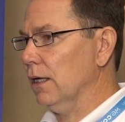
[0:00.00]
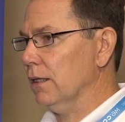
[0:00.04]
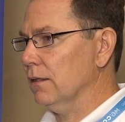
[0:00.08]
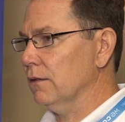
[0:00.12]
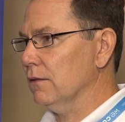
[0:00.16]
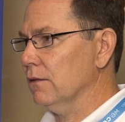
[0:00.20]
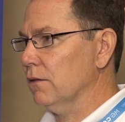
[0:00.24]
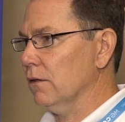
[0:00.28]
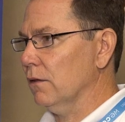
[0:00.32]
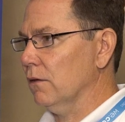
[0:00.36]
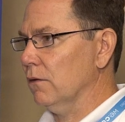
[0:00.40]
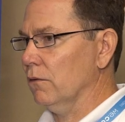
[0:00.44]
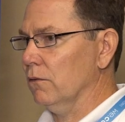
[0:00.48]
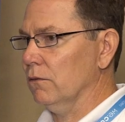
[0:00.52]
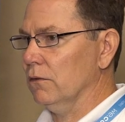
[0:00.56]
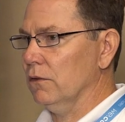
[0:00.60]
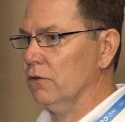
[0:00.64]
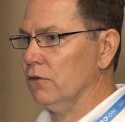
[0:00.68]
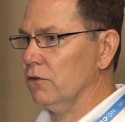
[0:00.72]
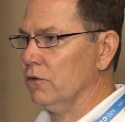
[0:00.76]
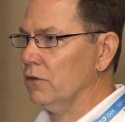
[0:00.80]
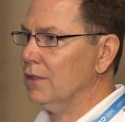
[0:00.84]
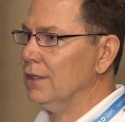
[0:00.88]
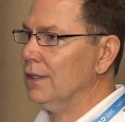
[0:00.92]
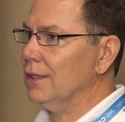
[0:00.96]
And so
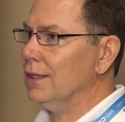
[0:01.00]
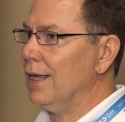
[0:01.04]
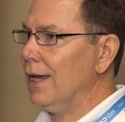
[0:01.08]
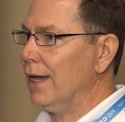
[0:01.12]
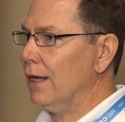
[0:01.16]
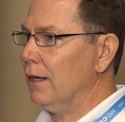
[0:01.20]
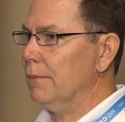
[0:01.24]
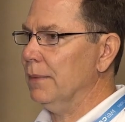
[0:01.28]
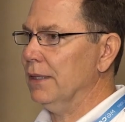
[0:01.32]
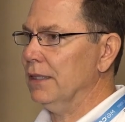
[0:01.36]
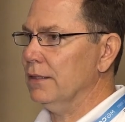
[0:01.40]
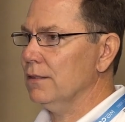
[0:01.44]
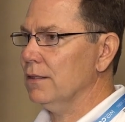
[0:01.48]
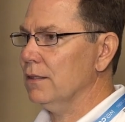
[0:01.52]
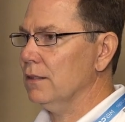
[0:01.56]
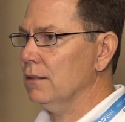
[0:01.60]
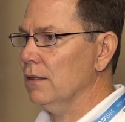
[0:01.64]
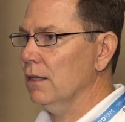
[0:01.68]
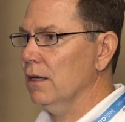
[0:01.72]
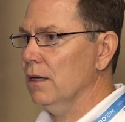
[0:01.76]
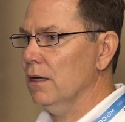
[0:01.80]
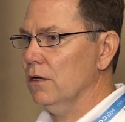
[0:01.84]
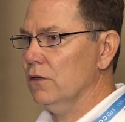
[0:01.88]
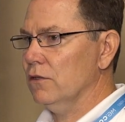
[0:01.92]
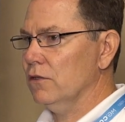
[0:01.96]
you'll see that. I mean,
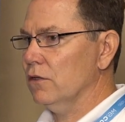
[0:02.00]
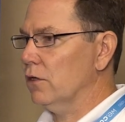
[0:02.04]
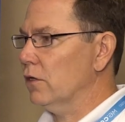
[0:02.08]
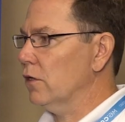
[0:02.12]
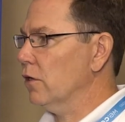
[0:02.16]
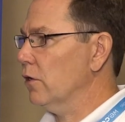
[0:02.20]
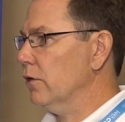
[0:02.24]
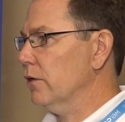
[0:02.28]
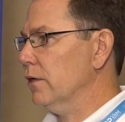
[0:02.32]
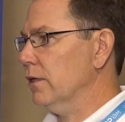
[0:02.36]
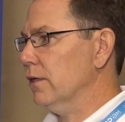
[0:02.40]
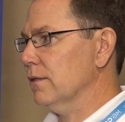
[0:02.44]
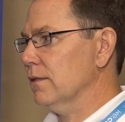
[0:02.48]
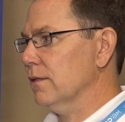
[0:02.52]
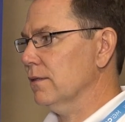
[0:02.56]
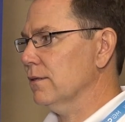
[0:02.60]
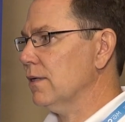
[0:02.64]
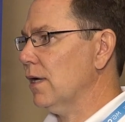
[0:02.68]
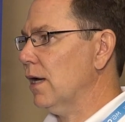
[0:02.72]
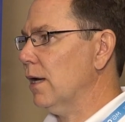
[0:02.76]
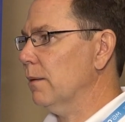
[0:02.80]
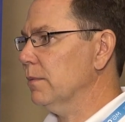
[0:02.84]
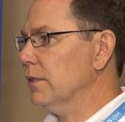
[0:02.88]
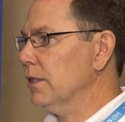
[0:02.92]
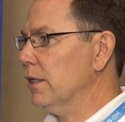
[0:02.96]
security is a
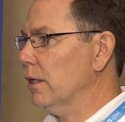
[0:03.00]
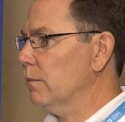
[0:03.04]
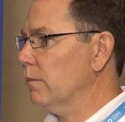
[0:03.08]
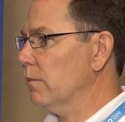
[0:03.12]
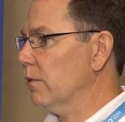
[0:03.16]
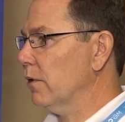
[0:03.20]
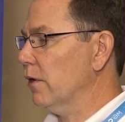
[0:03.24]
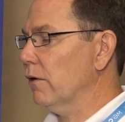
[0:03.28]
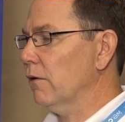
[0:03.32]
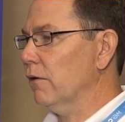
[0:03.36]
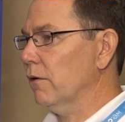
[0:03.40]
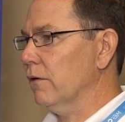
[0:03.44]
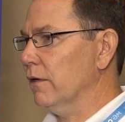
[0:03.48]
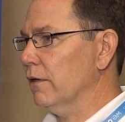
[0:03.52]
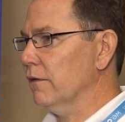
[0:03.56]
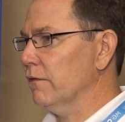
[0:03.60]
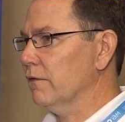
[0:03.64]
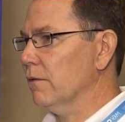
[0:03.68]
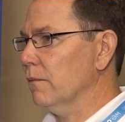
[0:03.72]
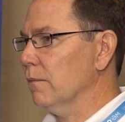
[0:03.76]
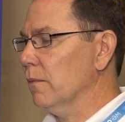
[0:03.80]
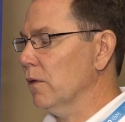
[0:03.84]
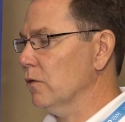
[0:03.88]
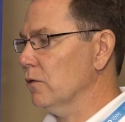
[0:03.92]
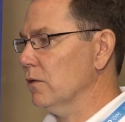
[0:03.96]
top 10 priority
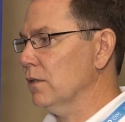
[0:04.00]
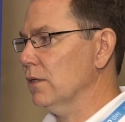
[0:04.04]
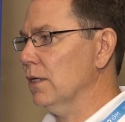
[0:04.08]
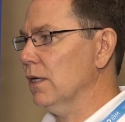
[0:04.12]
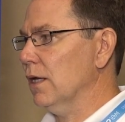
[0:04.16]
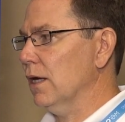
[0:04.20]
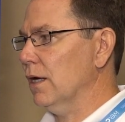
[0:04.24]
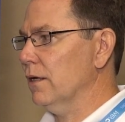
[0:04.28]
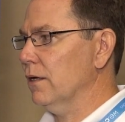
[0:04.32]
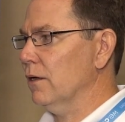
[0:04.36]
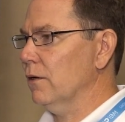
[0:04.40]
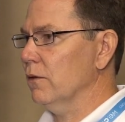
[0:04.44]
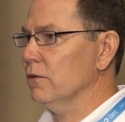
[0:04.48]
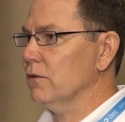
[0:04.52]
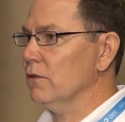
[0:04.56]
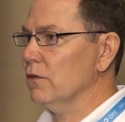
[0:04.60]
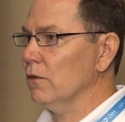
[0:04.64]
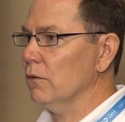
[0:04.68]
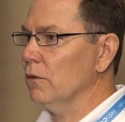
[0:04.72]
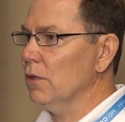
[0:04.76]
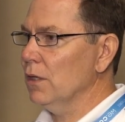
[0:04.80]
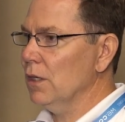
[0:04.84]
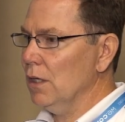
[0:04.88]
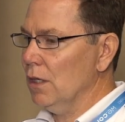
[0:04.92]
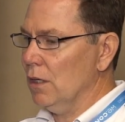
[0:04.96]
for most CIOs.
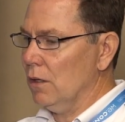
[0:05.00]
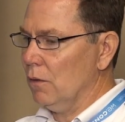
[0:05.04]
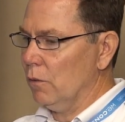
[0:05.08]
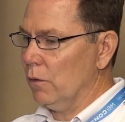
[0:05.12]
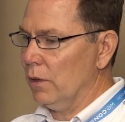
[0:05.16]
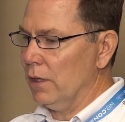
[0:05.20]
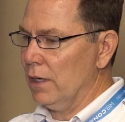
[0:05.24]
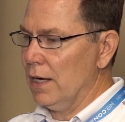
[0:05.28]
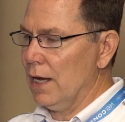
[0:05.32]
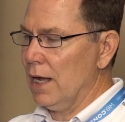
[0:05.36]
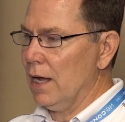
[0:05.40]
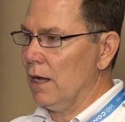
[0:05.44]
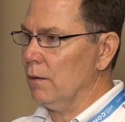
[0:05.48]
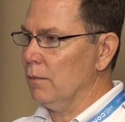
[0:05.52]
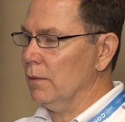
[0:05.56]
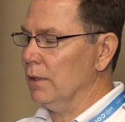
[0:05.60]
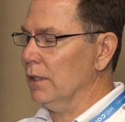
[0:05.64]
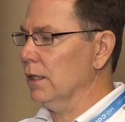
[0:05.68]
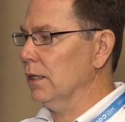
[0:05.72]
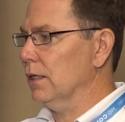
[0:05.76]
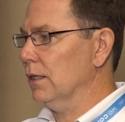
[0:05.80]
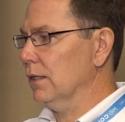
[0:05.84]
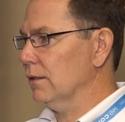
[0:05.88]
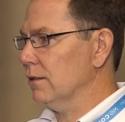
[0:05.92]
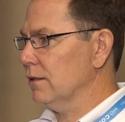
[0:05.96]
So we're now
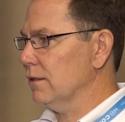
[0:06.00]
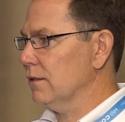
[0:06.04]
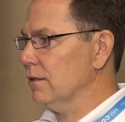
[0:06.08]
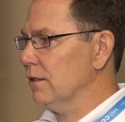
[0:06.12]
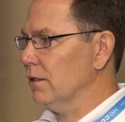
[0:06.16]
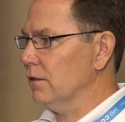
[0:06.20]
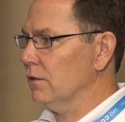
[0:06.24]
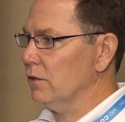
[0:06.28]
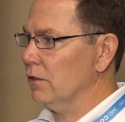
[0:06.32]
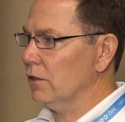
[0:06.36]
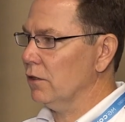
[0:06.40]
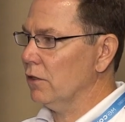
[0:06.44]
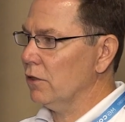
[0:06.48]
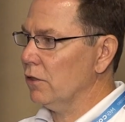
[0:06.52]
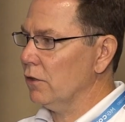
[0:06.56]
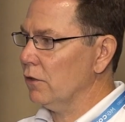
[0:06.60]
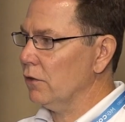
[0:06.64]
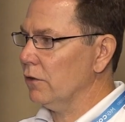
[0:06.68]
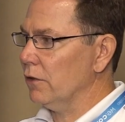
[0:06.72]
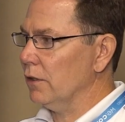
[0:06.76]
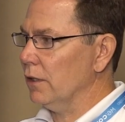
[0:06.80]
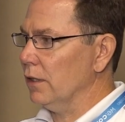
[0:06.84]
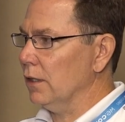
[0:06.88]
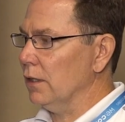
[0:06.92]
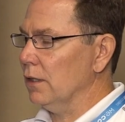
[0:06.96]
beginning to see
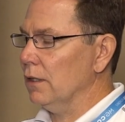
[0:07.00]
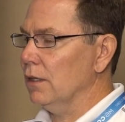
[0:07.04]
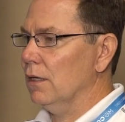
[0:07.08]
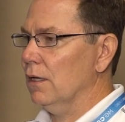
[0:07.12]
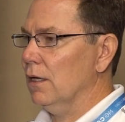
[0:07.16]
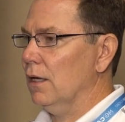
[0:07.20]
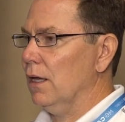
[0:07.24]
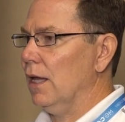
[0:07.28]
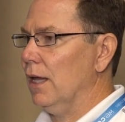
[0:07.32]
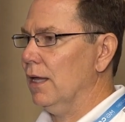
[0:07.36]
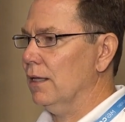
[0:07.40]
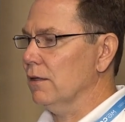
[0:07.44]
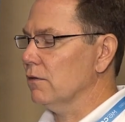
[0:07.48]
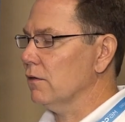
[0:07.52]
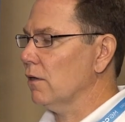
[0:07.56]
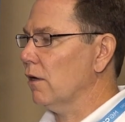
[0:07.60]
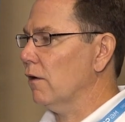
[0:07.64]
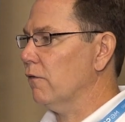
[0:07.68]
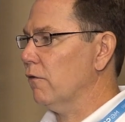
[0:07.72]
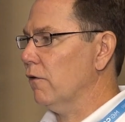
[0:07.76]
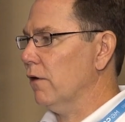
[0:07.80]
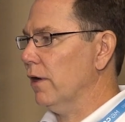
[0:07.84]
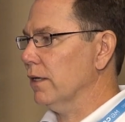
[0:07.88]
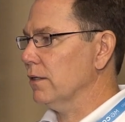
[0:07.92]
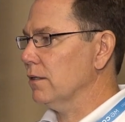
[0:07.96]
security and
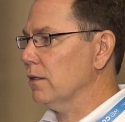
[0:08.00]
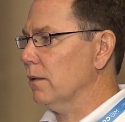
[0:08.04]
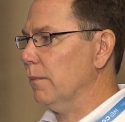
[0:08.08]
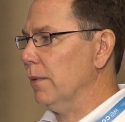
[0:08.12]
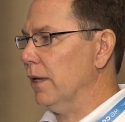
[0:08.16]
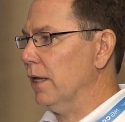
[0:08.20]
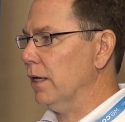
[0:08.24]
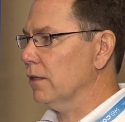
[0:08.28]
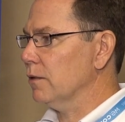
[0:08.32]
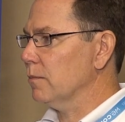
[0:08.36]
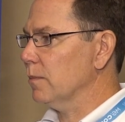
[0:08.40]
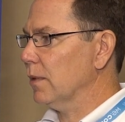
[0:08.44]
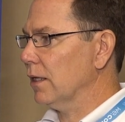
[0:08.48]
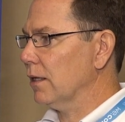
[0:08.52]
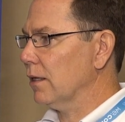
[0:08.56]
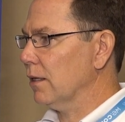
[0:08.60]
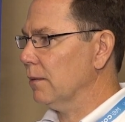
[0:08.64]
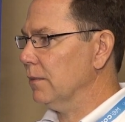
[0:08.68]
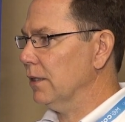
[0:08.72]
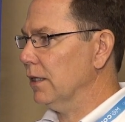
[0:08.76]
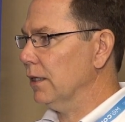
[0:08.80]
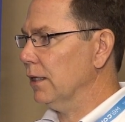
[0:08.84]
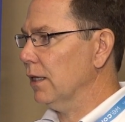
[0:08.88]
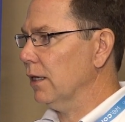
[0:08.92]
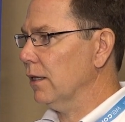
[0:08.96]
software asset management
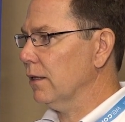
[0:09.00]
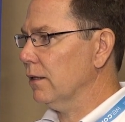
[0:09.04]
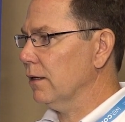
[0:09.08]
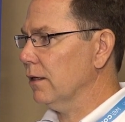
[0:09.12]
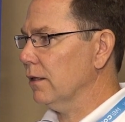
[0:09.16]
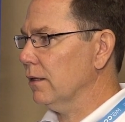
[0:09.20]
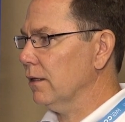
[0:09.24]
come together.